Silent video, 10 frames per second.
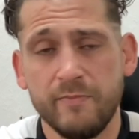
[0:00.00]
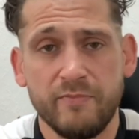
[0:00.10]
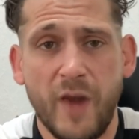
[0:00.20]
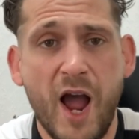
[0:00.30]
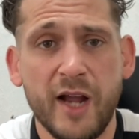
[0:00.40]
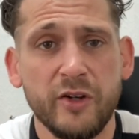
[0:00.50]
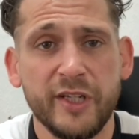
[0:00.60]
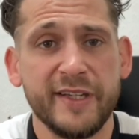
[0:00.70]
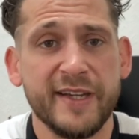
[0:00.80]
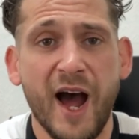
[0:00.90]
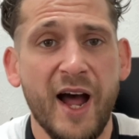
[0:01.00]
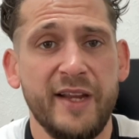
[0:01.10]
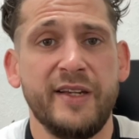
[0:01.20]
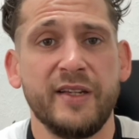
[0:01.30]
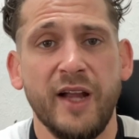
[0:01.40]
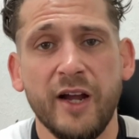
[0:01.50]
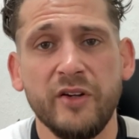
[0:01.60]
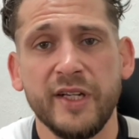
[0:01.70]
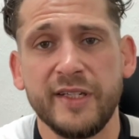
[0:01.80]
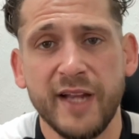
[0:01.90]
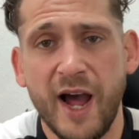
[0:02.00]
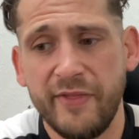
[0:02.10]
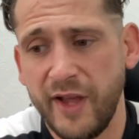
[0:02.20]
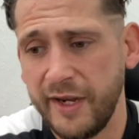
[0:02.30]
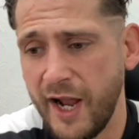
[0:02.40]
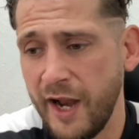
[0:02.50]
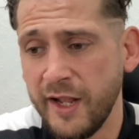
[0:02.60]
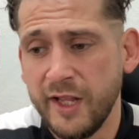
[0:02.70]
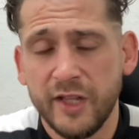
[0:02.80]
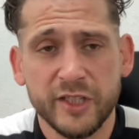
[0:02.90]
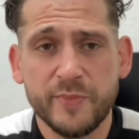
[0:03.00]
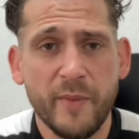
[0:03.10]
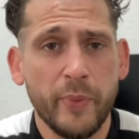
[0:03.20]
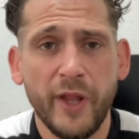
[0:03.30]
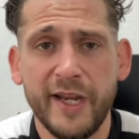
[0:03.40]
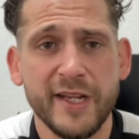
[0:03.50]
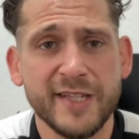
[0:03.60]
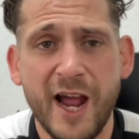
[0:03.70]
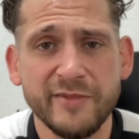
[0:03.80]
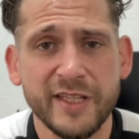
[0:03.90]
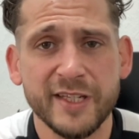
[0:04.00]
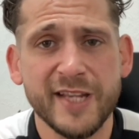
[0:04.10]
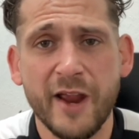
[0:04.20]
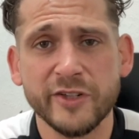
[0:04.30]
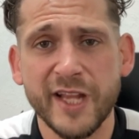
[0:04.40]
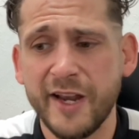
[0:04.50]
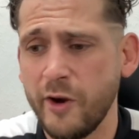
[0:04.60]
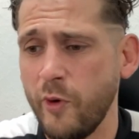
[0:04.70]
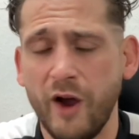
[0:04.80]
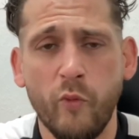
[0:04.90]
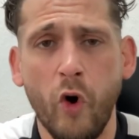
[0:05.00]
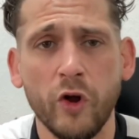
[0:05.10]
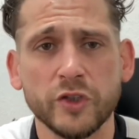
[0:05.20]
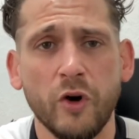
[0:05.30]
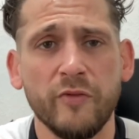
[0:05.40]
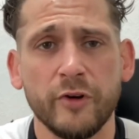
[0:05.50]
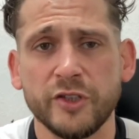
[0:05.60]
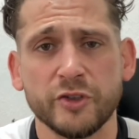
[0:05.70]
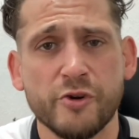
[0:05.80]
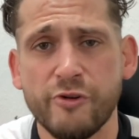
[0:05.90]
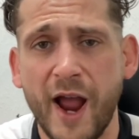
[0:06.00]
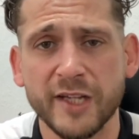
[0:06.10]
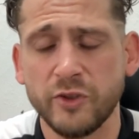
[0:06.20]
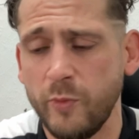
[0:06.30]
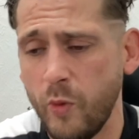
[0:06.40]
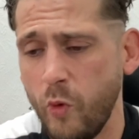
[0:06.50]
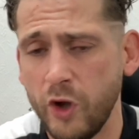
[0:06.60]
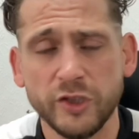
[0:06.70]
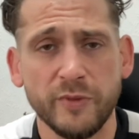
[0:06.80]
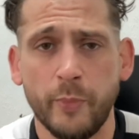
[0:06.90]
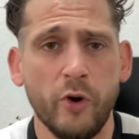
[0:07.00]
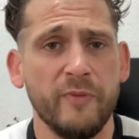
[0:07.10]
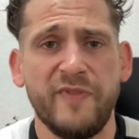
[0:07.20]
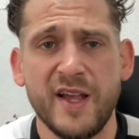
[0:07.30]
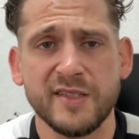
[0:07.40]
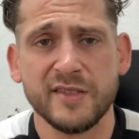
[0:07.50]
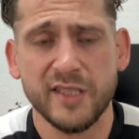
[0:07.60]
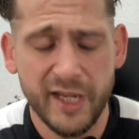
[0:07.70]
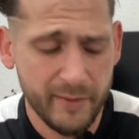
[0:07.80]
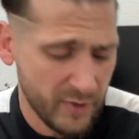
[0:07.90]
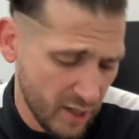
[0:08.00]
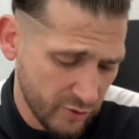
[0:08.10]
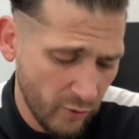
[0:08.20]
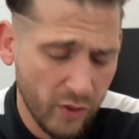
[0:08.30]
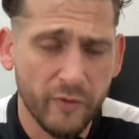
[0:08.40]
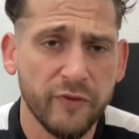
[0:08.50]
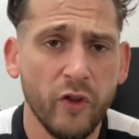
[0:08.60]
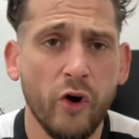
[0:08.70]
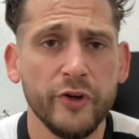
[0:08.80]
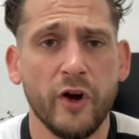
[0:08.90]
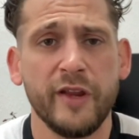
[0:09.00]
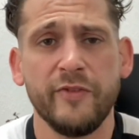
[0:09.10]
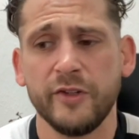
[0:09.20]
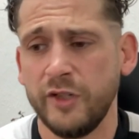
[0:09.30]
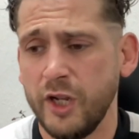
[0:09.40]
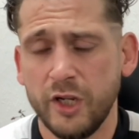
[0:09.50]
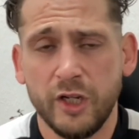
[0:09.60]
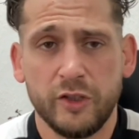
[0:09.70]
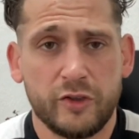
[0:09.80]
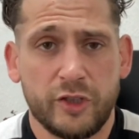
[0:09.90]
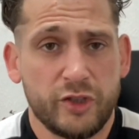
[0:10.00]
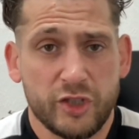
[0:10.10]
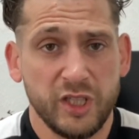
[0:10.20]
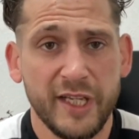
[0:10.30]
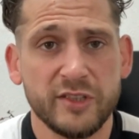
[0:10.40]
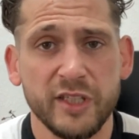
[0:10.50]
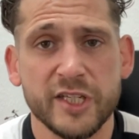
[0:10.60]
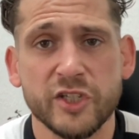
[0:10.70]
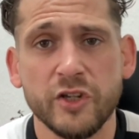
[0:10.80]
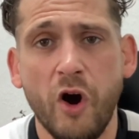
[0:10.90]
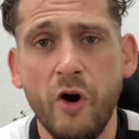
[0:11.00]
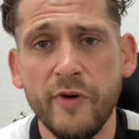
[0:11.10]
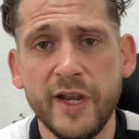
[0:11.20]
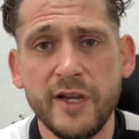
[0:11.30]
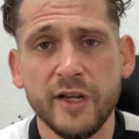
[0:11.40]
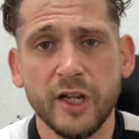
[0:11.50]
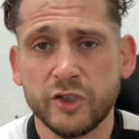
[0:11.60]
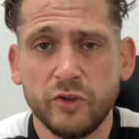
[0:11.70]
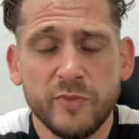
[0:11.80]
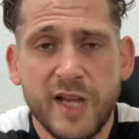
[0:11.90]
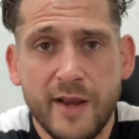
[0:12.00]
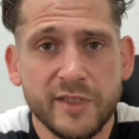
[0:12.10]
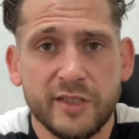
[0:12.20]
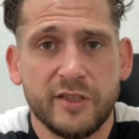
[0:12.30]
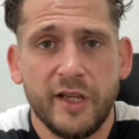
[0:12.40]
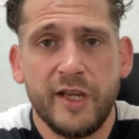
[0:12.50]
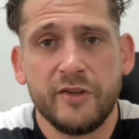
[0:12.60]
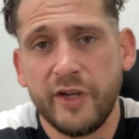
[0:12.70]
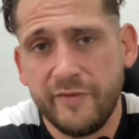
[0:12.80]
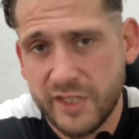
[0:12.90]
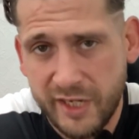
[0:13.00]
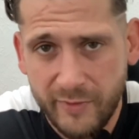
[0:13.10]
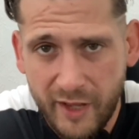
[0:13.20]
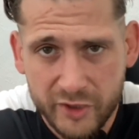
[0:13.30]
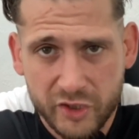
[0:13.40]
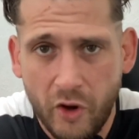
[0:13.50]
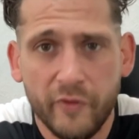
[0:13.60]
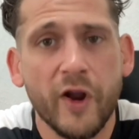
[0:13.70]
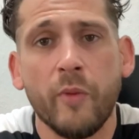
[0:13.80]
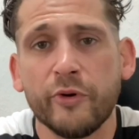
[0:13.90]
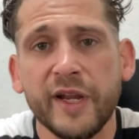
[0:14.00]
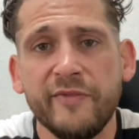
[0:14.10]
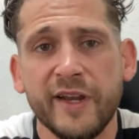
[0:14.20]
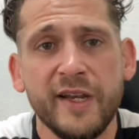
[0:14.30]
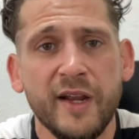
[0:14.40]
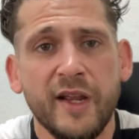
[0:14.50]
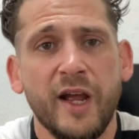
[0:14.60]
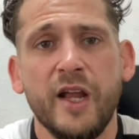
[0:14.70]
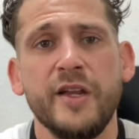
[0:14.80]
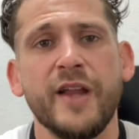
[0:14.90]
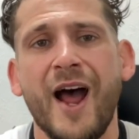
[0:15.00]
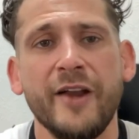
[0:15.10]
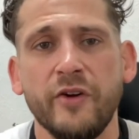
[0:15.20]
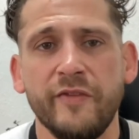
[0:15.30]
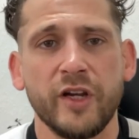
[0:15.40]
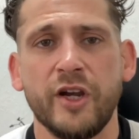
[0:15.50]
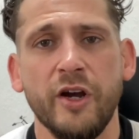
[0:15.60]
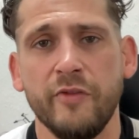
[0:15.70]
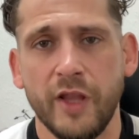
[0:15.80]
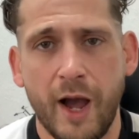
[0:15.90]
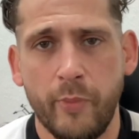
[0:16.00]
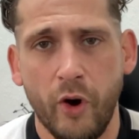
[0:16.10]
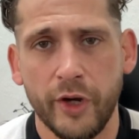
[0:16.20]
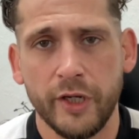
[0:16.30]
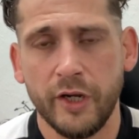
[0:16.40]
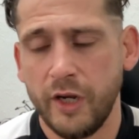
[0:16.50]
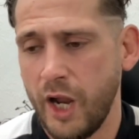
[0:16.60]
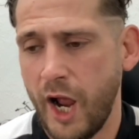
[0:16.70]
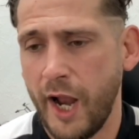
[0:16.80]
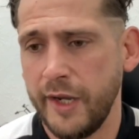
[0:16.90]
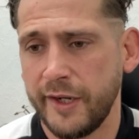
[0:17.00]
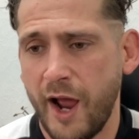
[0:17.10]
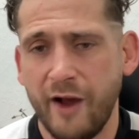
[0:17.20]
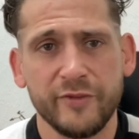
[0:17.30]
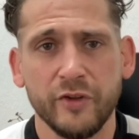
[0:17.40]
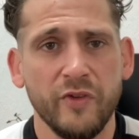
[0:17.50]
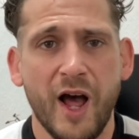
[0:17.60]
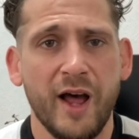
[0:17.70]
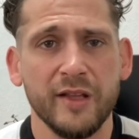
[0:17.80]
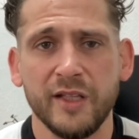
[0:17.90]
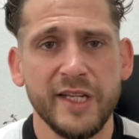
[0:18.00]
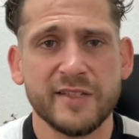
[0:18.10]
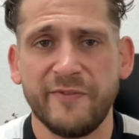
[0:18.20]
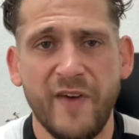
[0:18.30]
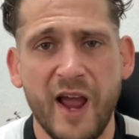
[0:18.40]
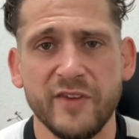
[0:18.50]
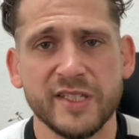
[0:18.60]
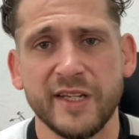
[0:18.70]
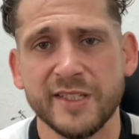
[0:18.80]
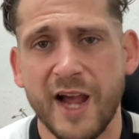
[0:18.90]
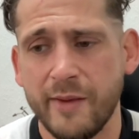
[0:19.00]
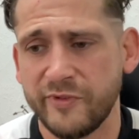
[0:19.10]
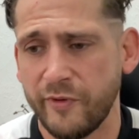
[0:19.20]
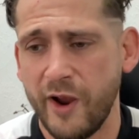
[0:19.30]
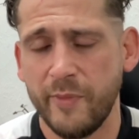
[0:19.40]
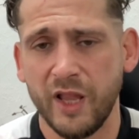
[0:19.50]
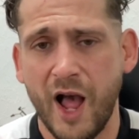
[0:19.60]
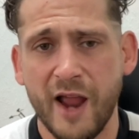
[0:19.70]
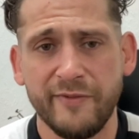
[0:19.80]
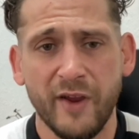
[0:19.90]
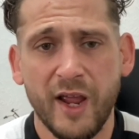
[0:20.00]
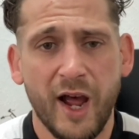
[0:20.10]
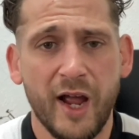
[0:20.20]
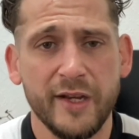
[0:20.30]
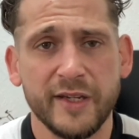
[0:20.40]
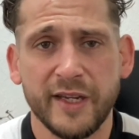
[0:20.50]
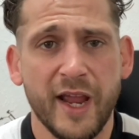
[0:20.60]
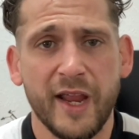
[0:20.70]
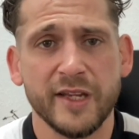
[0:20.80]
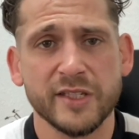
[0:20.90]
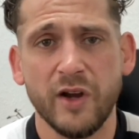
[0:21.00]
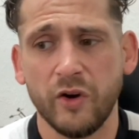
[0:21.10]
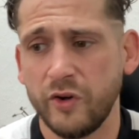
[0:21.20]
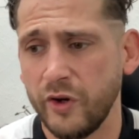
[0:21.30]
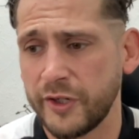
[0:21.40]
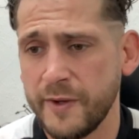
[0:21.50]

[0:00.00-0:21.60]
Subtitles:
I could have died. I could have died that night. There's been plenty of times in the town centre where I walked over and just cracked someone once and put them fast asleep. They're on the floor, not even, just literally snoring. Sometimes it don't even seem like they're snoring or breathing, and I don't even care at that point. And I've done that at least 5 or 6 times throughout my life, and yeah, it's not good.